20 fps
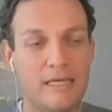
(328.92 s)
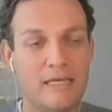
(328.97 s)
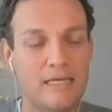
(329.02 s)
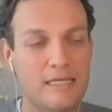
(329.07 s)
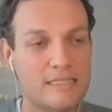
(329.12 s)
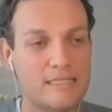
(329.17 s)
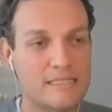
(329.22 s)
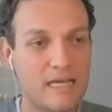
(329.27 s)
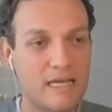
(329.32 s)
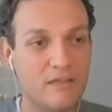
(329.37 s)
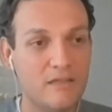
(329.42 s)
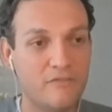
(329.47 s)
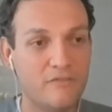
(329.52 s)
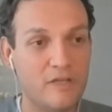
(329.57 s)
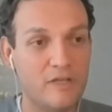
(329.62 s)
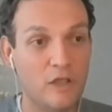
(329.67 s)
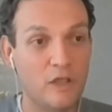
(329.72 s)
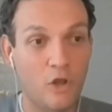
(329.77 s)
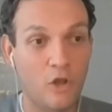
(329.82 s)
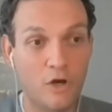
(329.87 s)
it's kind of a
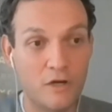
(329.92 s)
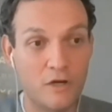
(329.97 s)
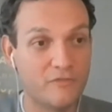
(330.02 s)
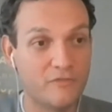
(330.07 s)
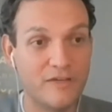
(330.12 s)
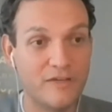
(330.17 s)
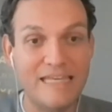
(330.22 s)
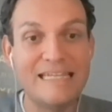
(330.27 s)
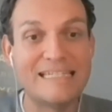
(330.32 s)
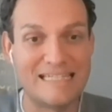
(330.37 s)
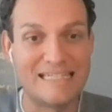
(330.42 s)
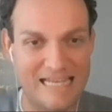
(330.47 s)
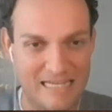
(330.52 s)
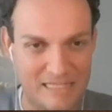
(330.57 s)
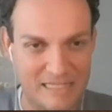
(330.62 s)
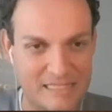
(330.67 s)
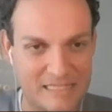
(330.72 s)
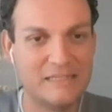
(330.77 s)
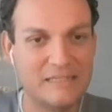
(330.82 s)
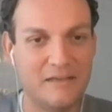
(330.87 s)
lot of
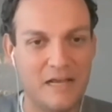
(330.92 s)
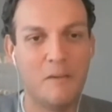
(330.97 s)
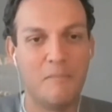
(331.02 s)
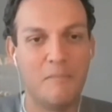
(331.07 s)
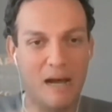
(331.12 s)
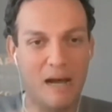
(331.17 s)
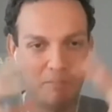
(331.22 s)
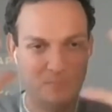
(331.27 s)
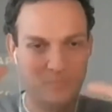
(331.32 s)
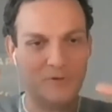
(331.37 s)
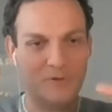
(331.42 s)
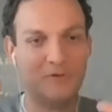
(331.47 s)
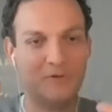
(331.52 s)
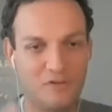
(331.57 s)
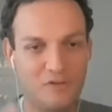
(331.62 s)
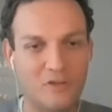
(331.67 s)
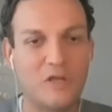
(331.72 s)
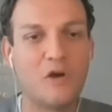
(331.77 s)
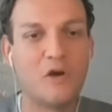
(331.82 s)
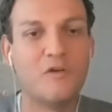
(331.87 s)
insights come up
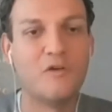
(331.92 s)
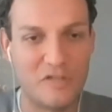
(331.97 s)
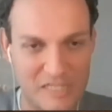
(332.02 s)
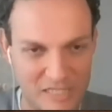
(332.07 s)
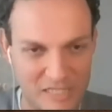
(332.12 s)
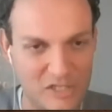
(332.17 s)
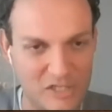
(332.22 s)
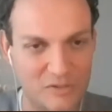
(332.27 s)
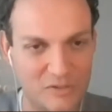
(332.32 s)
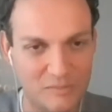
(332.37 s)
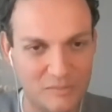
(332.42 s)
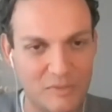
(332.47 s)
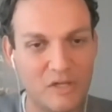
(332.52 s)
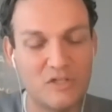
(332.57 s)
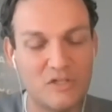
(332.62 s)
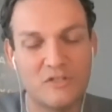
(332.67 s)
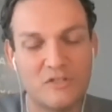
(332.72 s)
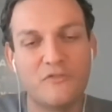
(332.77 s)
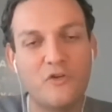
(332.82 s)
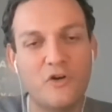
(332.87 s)
from the conversation.
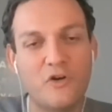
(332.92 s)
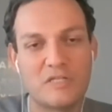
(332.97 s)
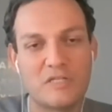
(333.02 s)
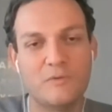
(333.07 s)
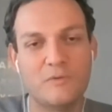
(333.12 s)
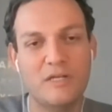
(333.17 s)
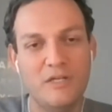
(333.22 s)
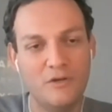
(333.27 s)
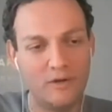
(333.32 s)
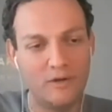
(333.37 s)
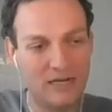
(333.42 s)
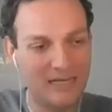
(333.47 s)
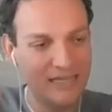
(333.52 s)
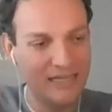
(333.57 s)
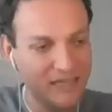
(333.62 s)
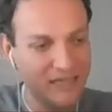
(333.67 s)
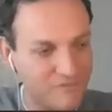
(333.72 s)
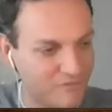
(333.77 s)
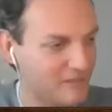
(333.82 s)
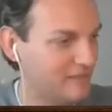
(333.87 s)
Because of course, when you are
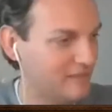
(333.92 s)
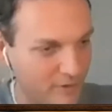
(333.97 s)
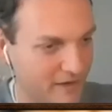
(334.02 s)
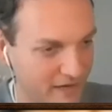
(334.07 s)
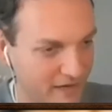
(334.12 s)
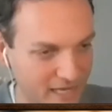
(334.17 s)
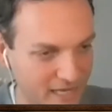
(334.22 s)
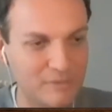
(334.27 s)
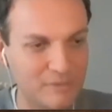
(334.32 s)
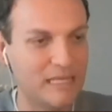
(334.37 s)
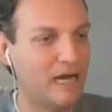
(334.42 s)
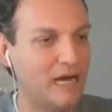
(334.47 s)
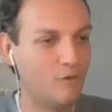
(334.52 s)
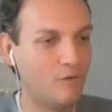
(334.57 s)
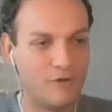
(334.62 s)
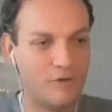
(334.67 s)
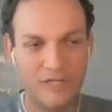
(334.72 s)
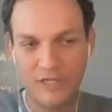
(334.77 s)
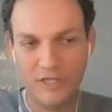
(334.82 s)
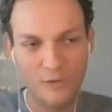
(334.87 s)
living where I am
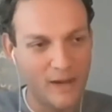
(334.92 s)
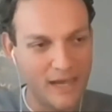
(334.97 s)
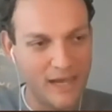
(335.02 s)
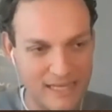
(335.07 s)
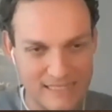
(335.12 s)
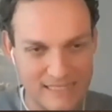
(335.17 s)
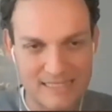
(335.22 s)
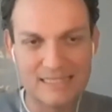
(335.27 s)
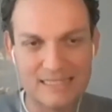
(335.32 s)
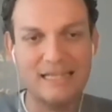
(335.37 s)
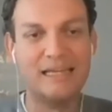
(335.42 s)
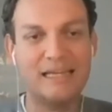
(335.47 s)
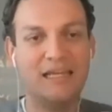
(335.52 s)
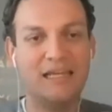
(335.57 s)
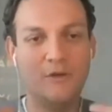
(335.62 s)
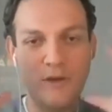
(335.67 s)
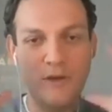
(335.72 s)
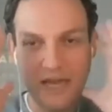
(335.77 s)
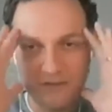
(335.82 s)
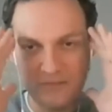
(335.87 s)
now in the US,
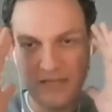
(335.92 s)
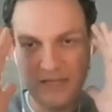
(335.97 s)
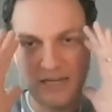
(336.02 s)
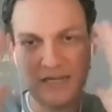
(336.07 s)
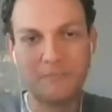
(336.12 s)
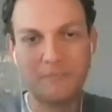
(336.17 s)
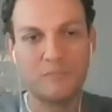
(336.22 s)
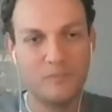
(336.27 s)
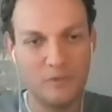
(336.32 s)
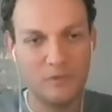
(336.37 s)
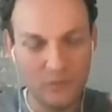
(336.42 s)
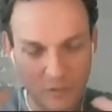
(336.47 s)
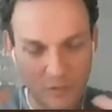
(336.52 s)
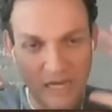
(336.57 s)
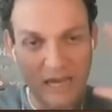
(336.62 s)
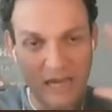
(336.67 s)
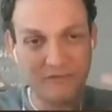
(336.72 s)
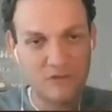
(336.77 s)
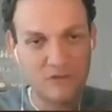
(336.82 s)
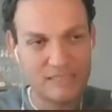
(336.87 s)
you have you
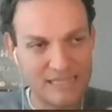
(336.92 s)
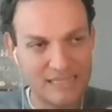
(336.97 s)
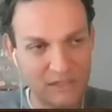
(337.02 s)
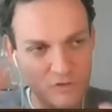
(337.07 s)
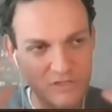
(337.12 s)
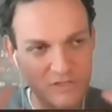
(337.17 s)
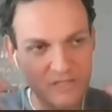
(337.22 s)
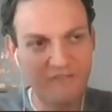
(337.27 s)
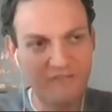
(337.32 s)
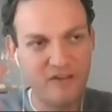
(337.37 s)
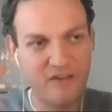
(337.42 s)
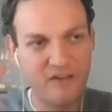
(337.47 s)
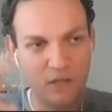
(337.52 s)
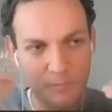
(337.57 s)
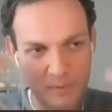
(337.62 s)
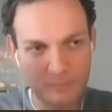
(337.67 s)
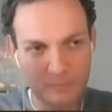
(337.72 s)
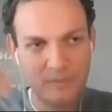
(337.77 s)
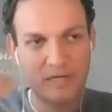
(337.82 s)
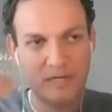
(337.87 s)
have to start to develop
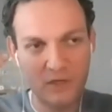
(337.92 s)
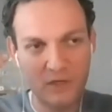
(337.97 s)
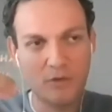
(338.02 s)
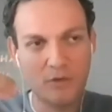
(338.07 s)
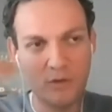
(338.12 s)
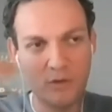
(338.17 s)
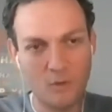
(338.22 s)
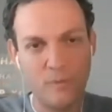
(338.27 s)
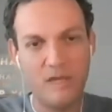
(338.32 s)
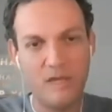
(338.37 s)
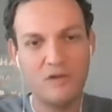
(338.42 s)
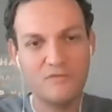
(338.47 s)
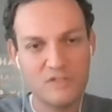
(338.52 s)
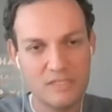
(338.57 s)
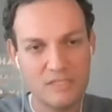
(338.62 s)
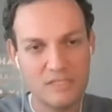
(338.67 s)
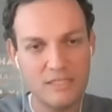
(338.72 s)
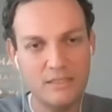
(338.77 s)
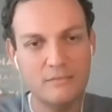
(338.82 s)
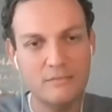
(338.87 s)
a particular way of
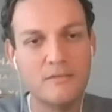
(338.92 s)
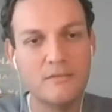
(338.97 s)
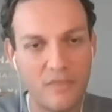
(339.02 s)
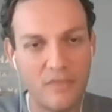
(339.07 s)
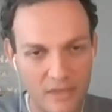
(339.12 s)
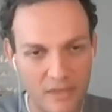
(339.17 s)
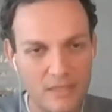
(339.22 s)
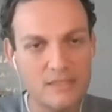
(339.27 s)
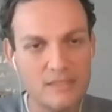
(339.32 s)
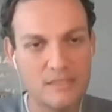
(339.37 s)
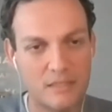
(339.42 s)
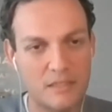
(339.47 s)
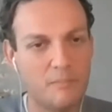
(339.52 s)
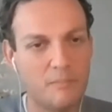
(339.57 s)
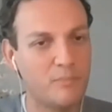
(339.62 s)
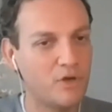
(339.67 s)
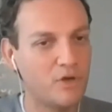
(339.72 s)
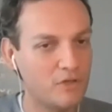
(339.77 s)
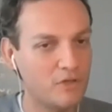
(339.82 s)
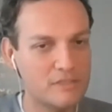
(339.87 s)
seeing things and the
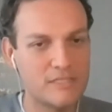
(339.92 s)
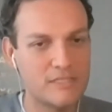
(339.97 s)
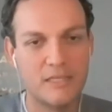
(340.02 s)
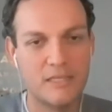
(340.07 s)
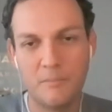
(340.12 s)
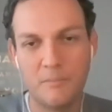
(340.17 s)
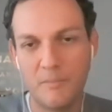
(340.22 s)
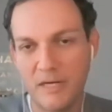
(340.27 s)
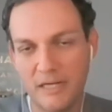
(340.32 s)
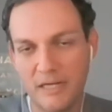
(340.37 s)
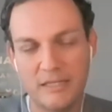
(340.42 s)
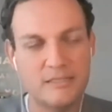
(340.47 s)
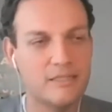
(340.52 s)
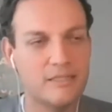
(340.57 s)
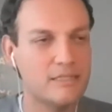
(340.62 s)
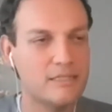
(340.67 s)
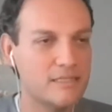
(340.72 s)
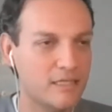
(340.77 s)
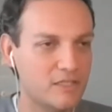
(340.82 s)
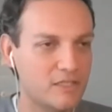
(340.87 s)
products and the marketing,
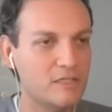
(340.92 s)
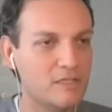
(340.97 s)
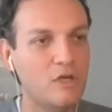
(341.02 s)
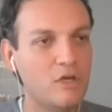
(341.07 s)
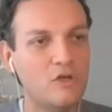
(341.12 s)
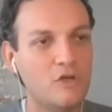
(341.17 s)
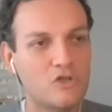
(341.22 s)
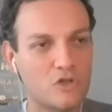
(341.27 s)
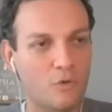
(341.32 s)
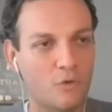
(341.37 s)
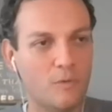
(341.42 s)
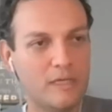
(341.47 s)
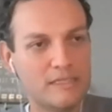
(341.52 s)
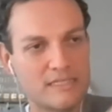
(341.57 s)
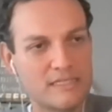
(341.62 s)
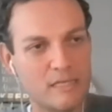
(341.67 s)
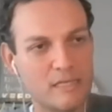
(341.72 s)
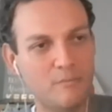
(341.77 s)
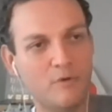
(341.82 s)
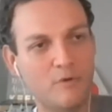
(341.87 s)
etc. So when
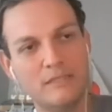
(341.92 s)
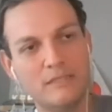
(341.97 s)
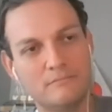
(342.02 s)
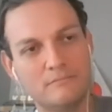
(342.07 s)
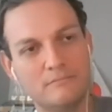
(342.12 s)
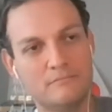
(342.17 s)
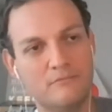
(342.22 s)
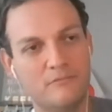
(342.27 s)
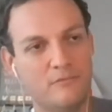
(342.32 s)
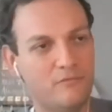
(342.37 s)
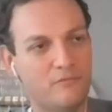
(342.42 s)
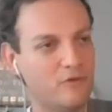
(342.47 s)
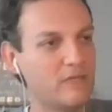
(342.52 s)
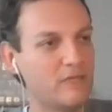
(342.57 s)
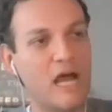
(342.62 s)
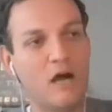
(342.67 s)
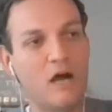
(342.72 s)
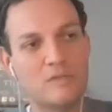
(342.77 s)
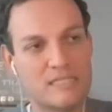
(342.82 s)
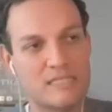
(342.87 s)
someone from
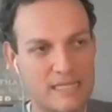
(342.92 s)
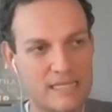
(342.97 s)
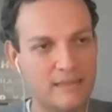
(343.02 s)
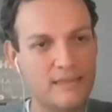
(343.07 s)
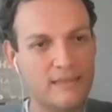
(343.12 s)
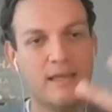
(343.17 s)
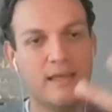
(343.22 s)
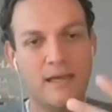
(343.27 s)
outside